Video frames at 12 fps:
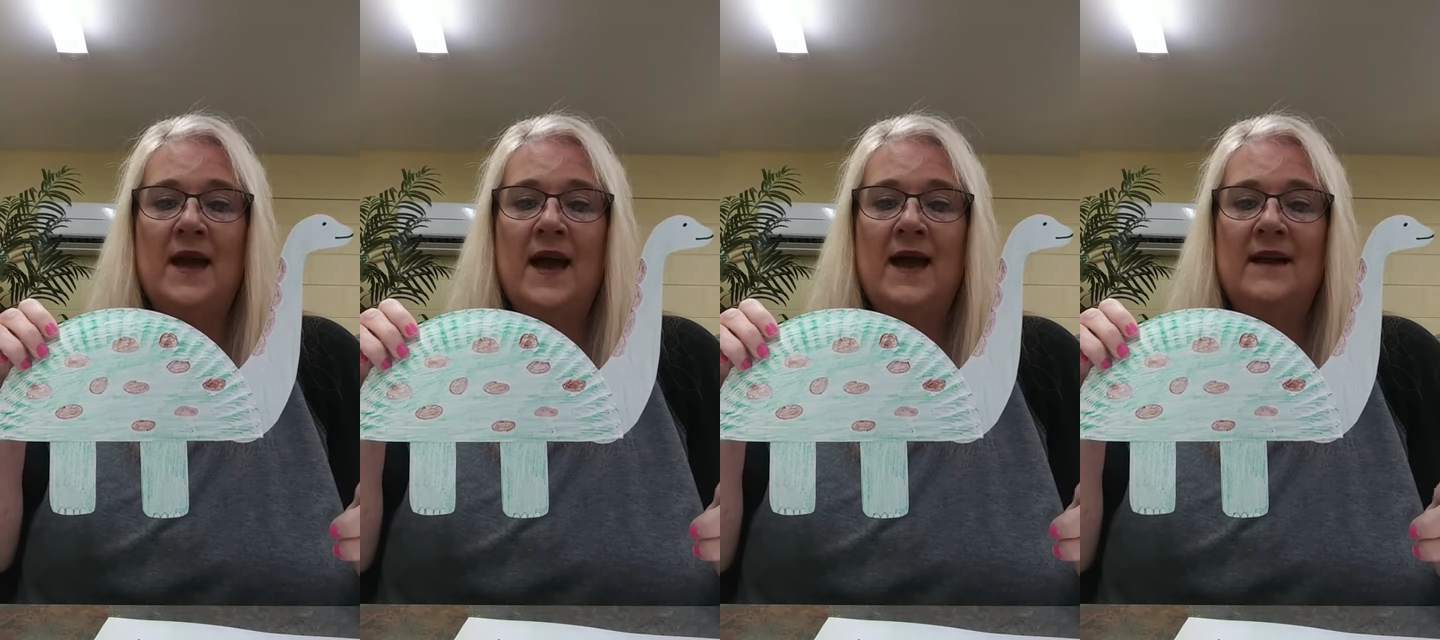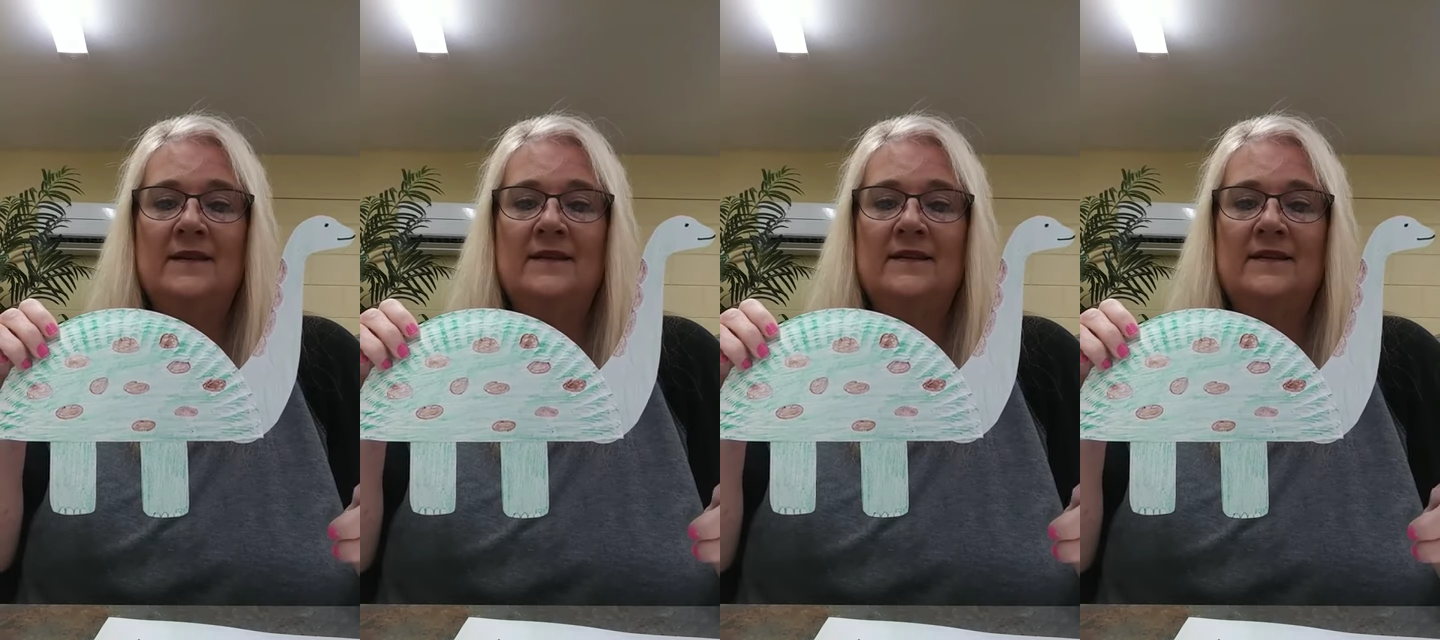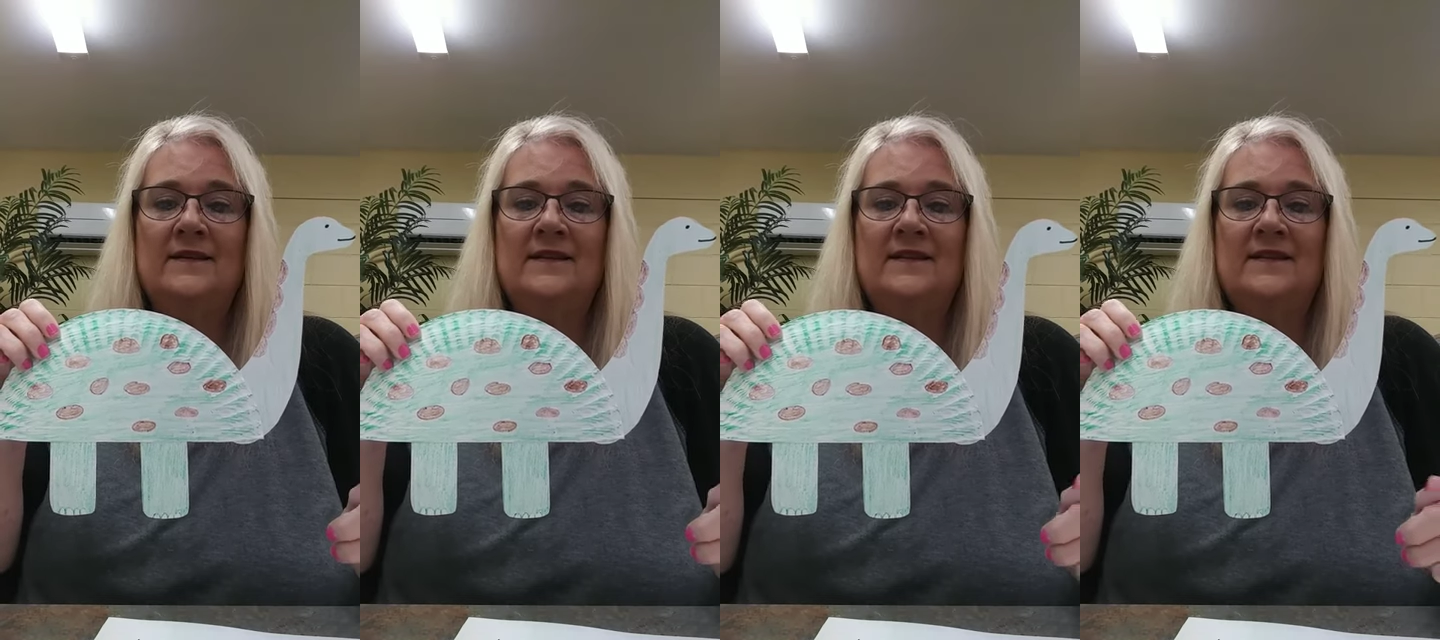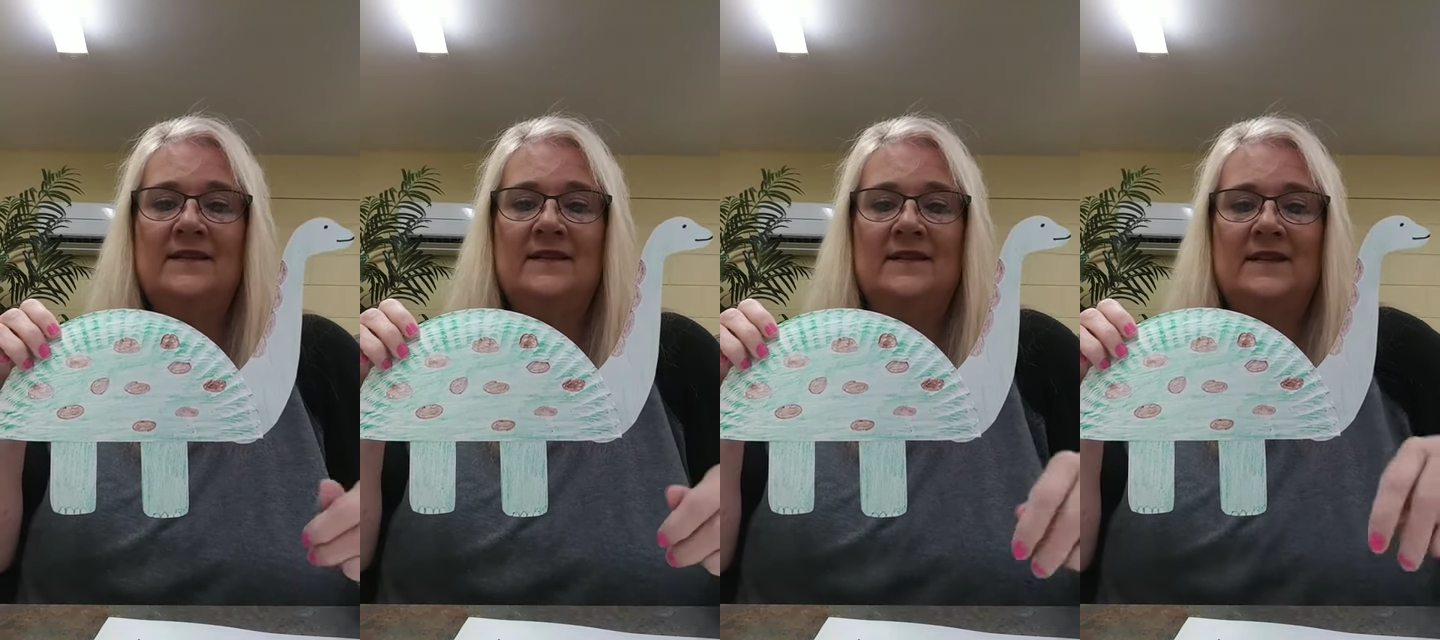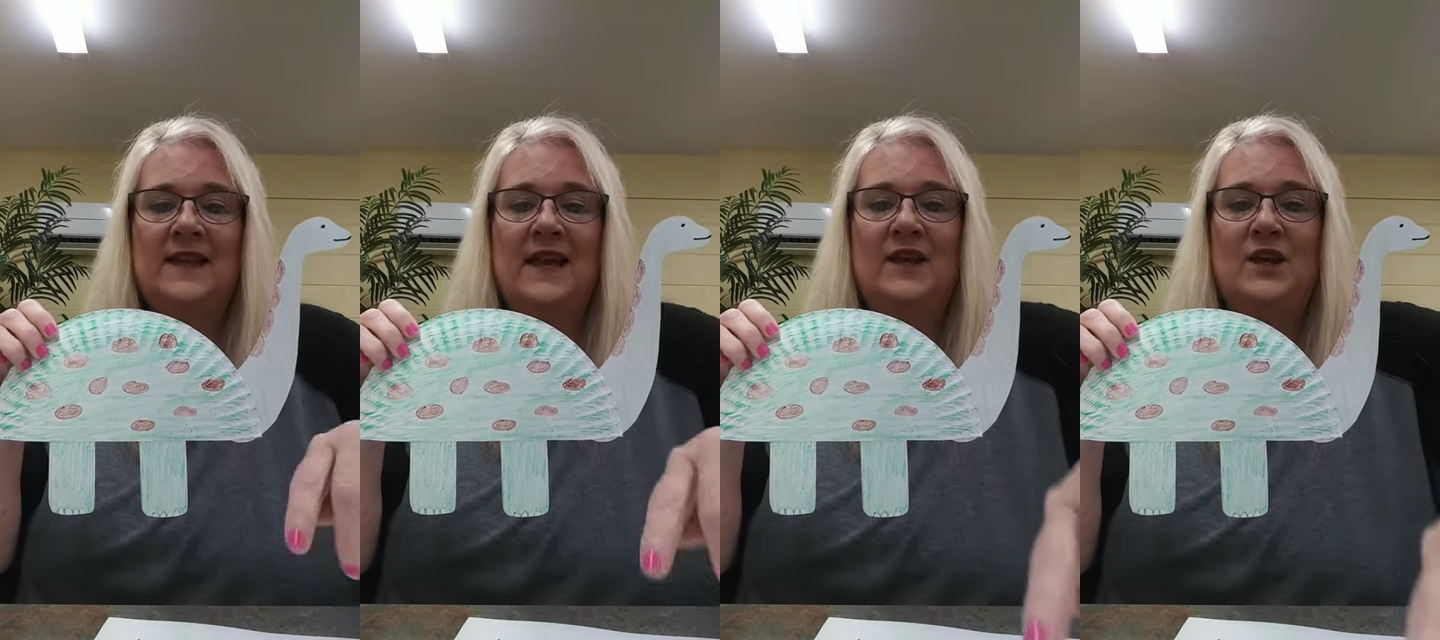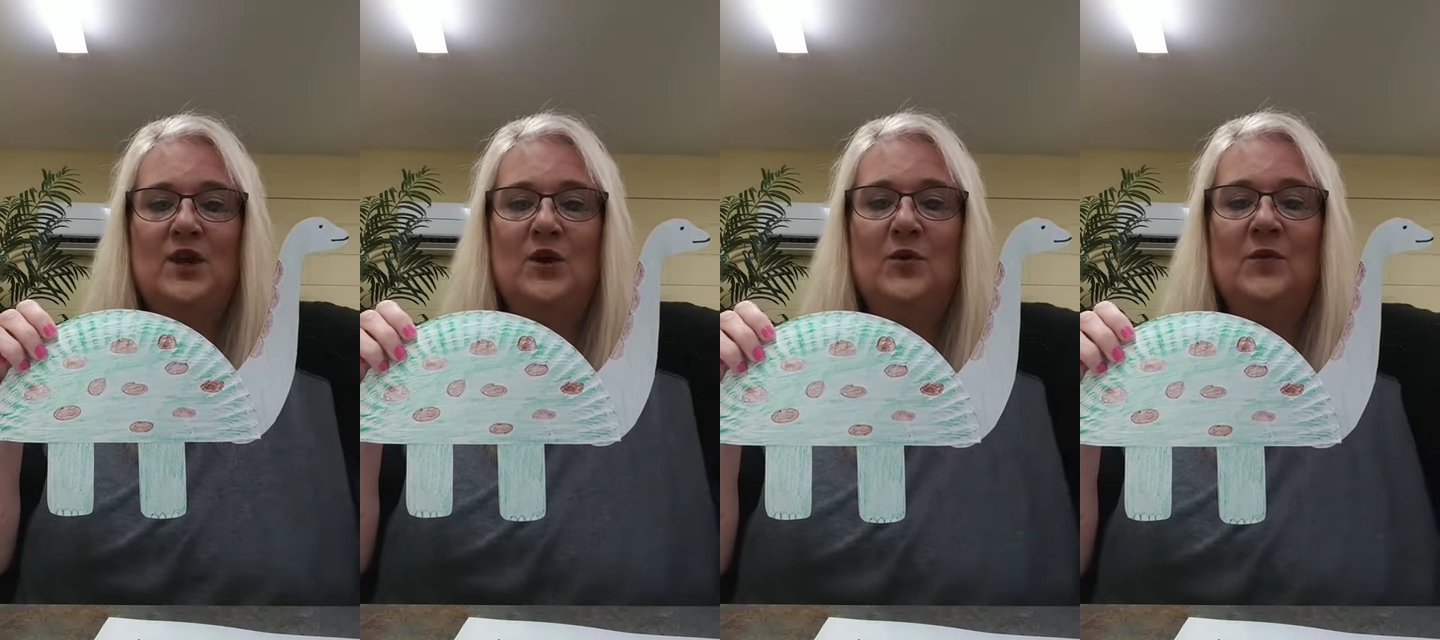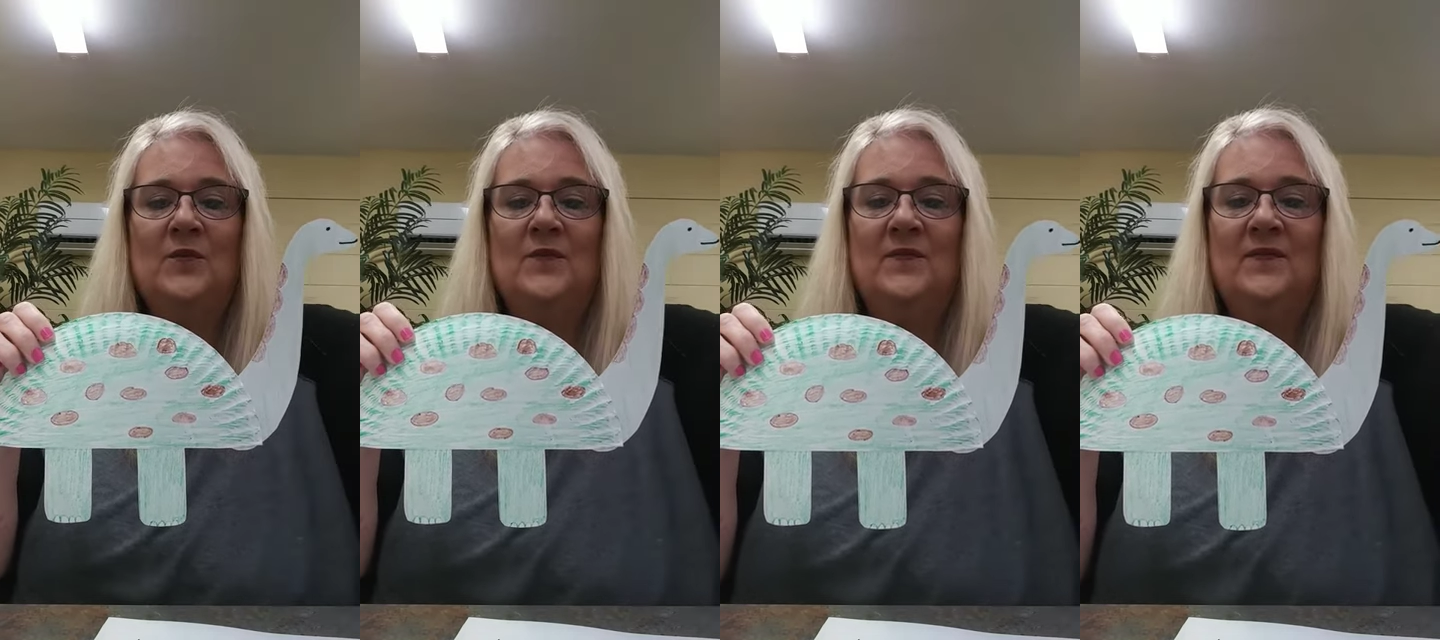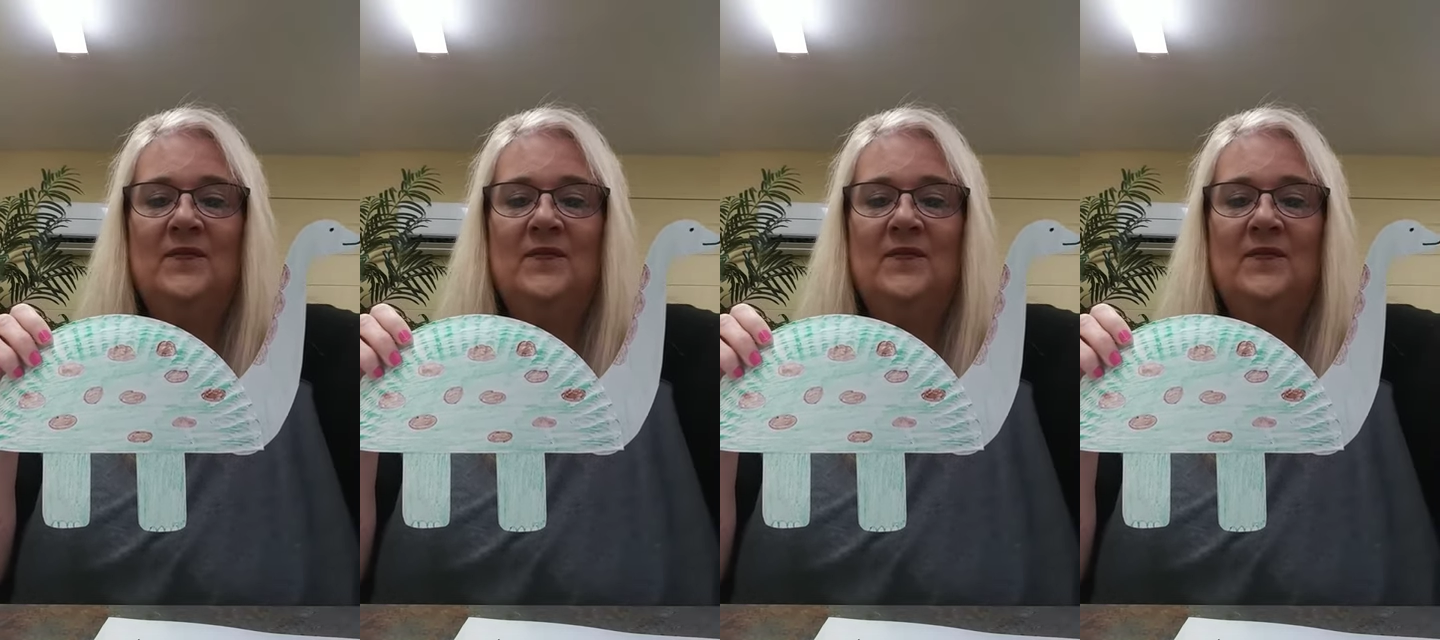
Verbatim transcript: kind. Thank you.